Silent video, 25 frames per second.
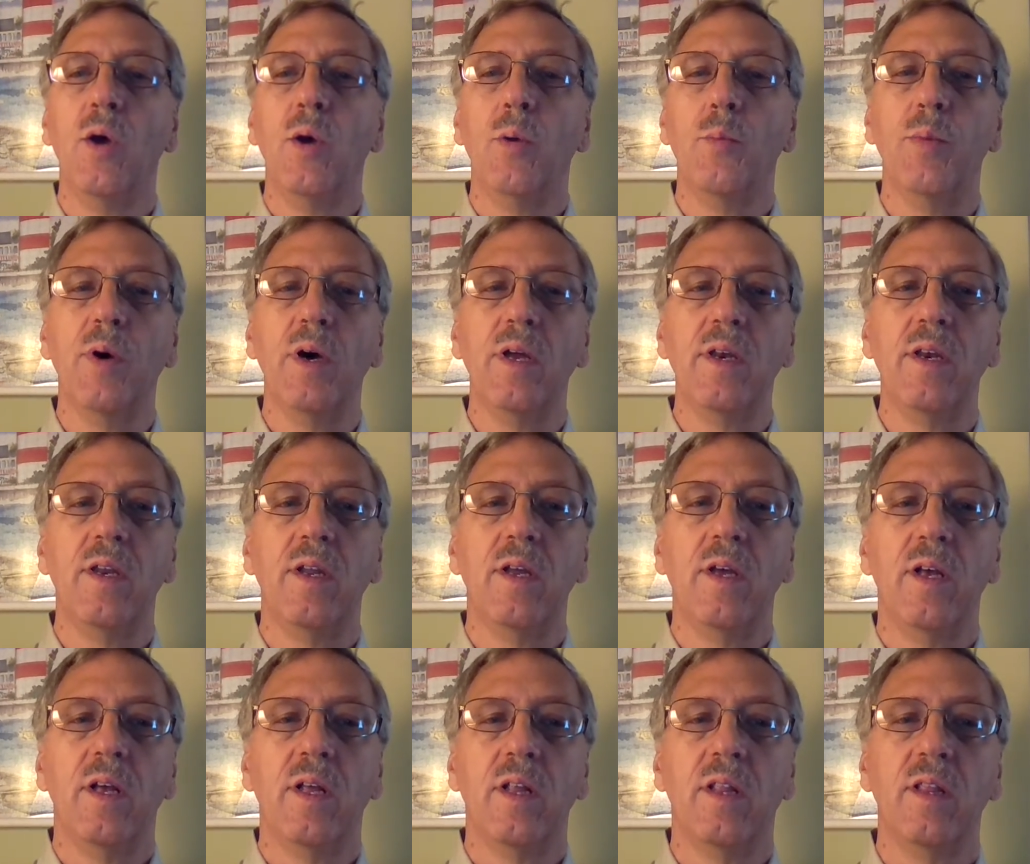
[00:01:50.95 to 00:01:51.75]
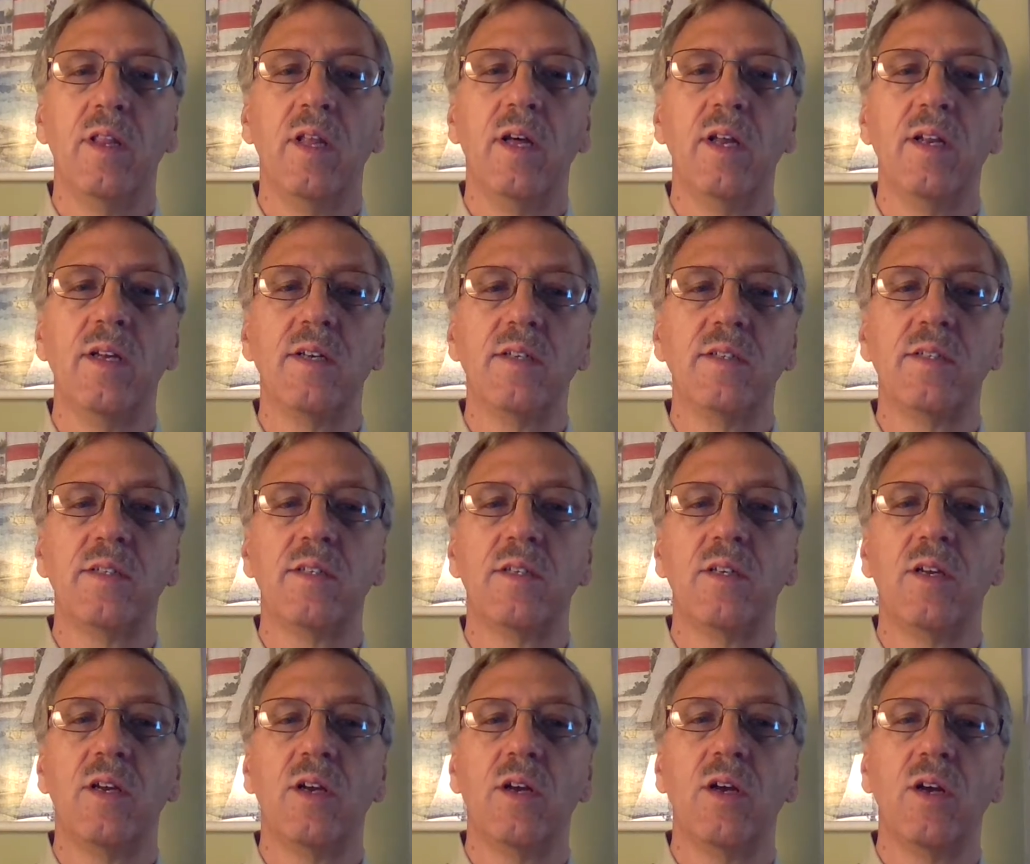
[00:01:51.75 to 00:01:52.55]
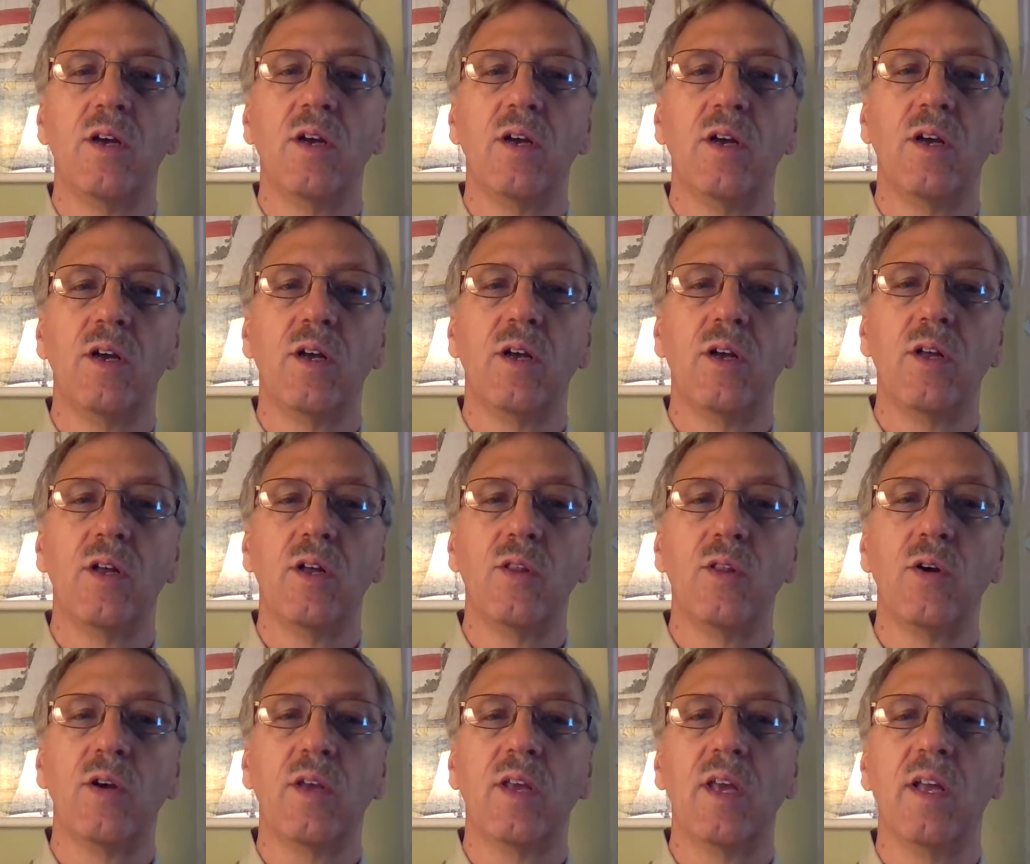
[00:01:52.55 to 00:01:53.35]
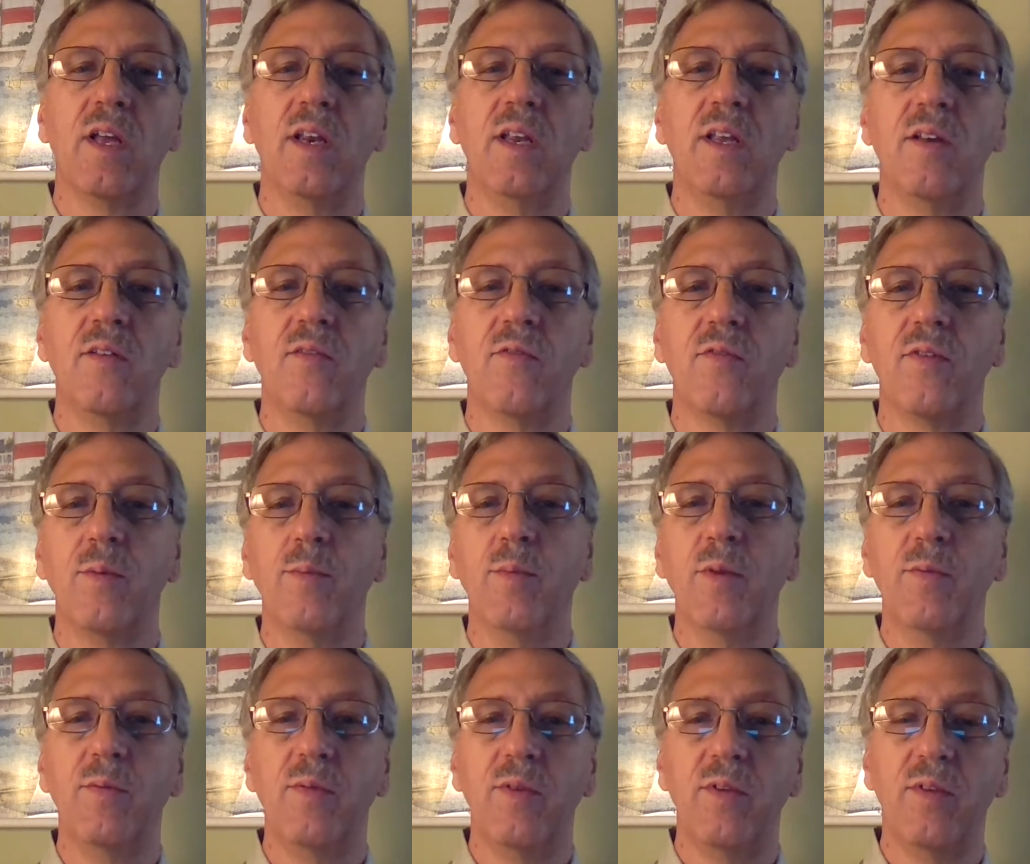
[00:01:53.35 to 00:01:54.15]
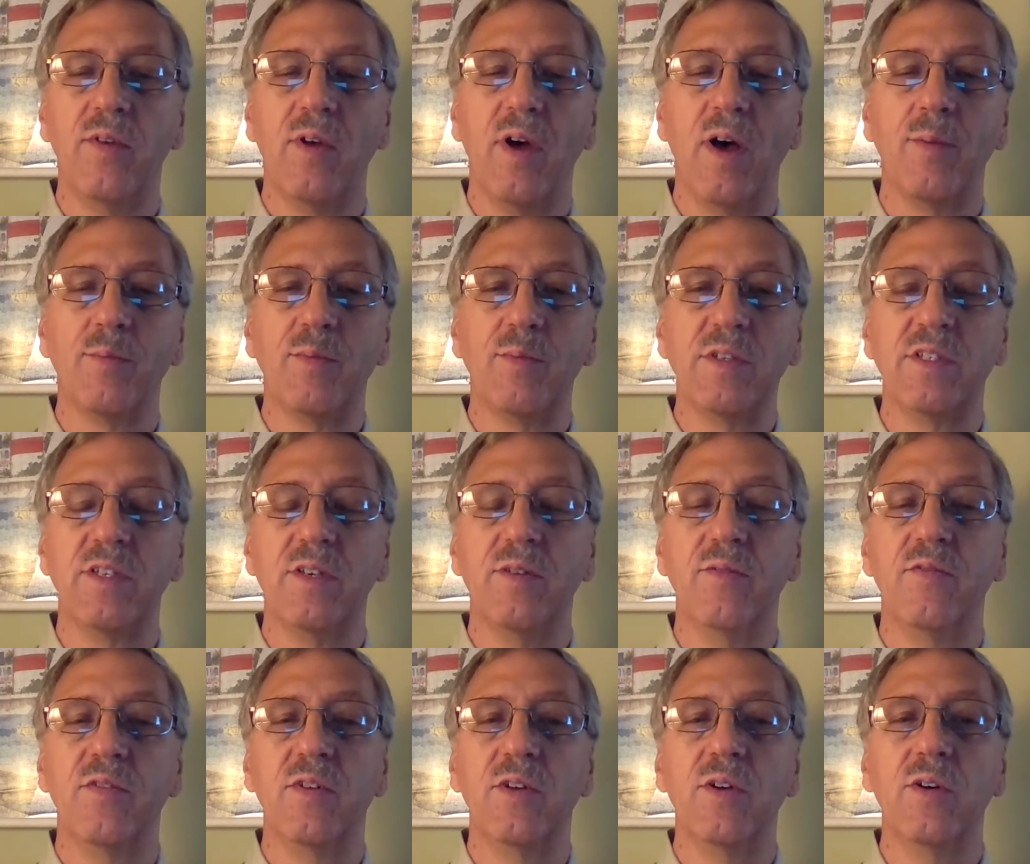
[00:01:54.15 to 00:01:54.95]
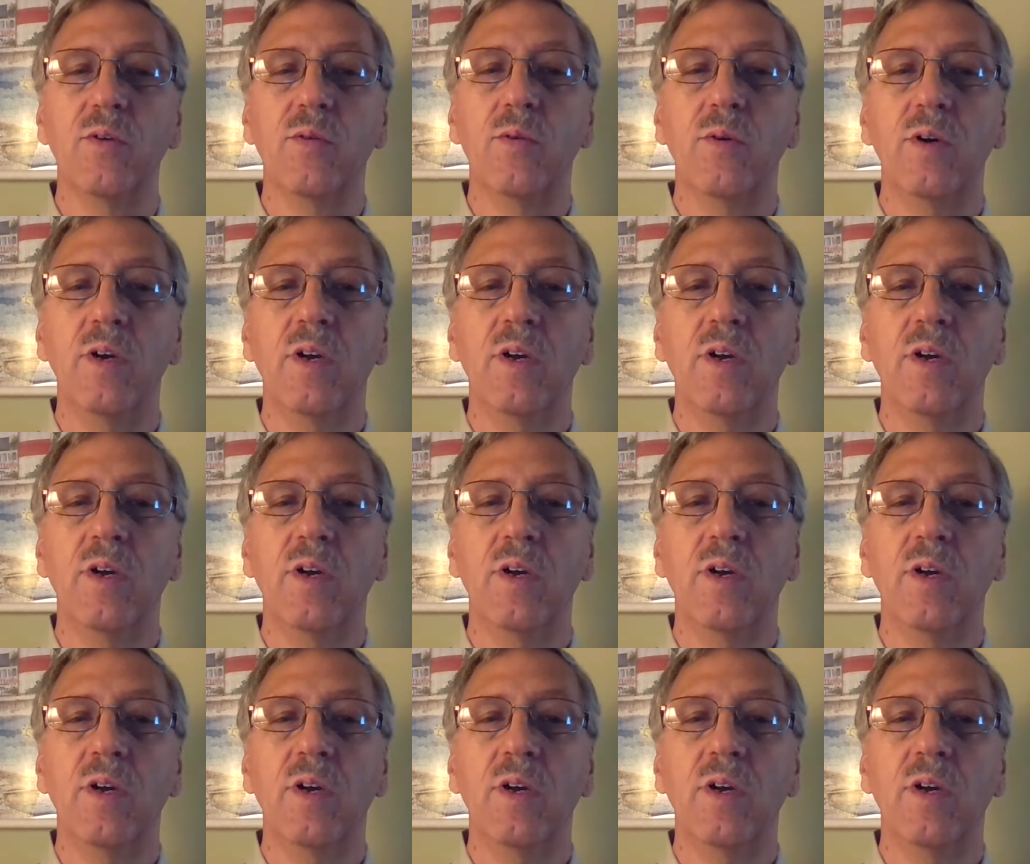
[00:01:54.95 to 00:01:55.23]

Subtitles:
but let us look at it from an opposite view.